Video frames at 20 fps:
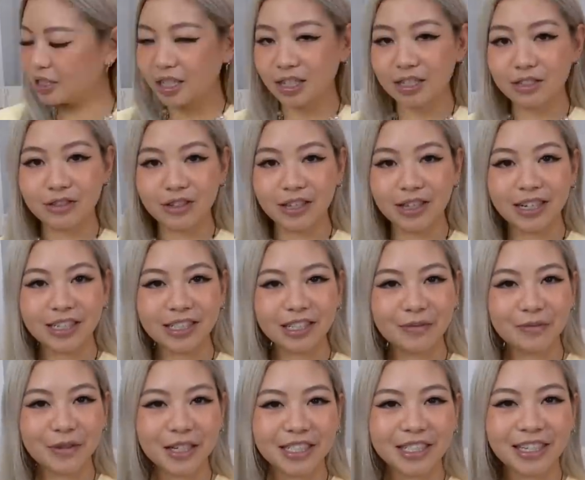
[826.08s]
You guys realize
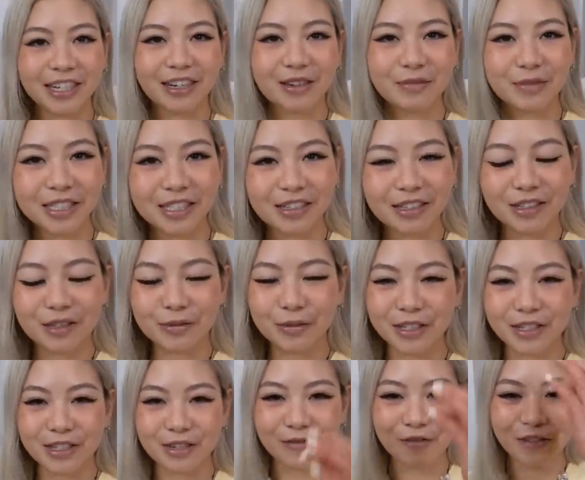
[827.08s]
that my setup is a little
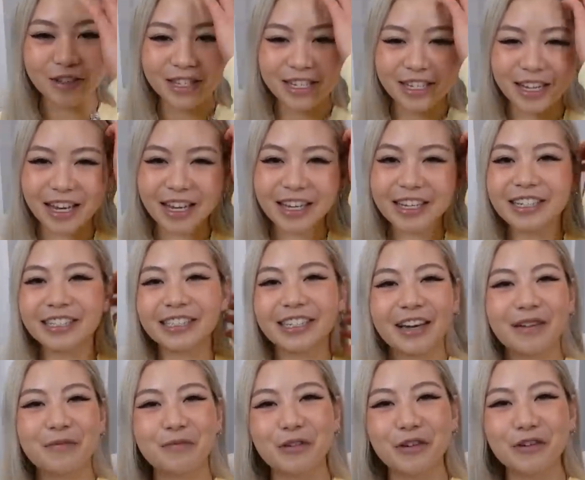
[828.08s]
bit different today because
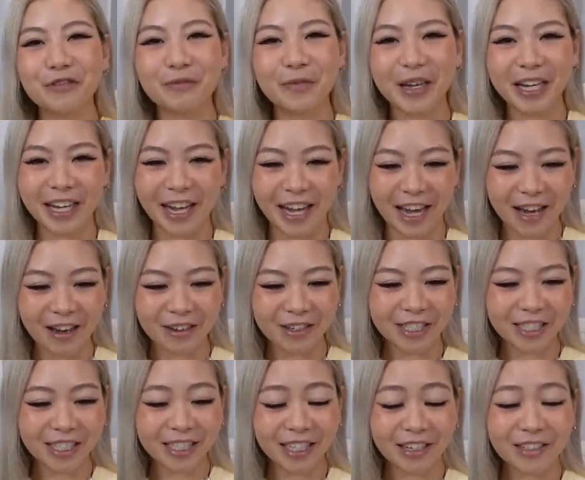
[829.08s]
I moved my
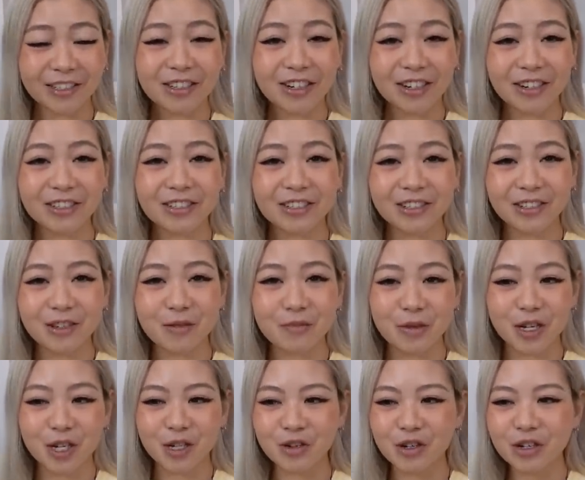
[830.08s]
couch because I was trying to do the
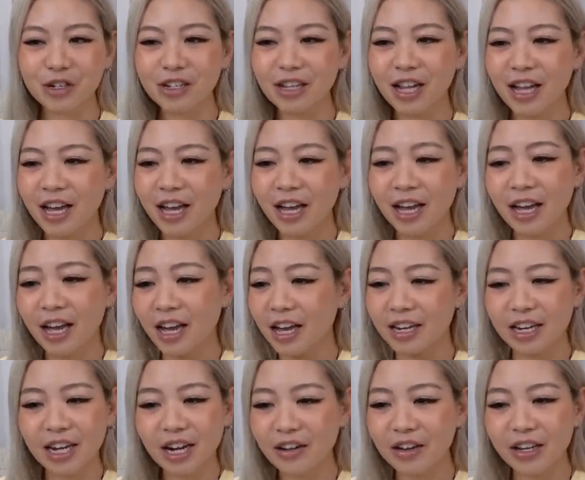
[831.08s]
B-roll,
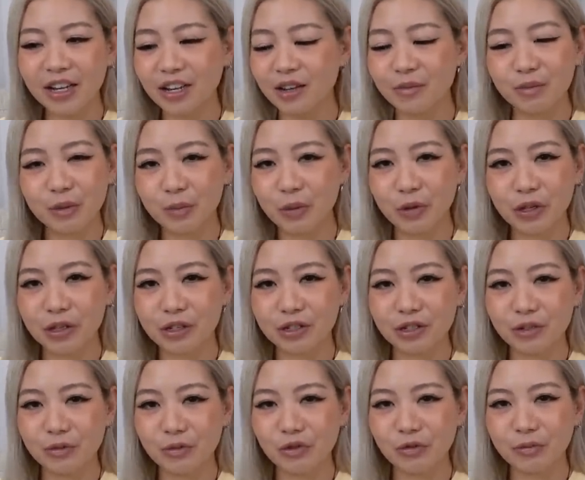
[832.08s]
and now I can't be bothered
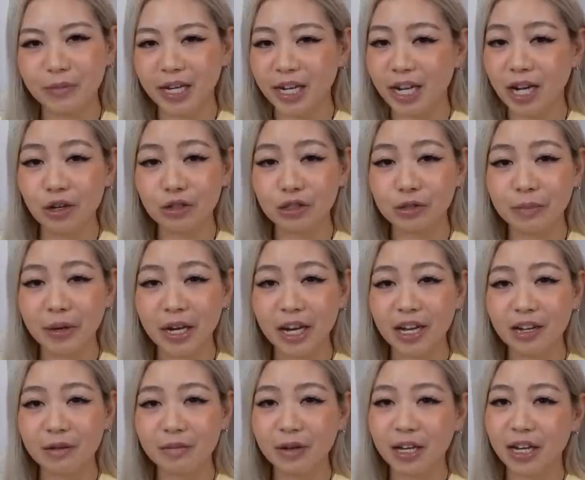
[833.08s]
to move my couch
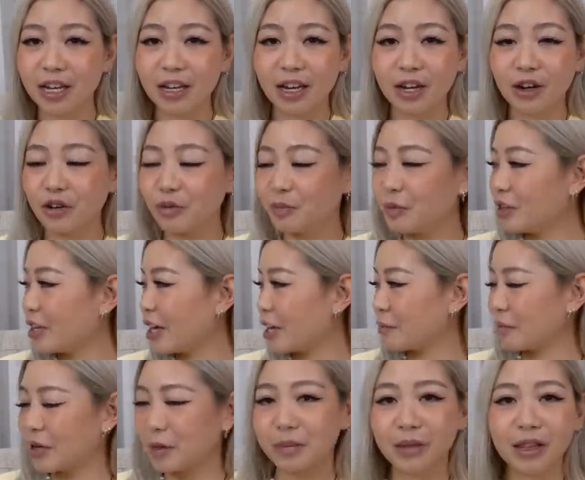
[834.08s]
back, but I hope you
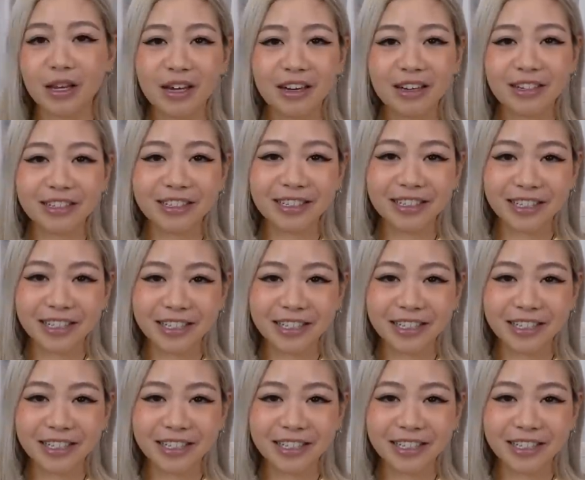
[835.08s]
like my plant.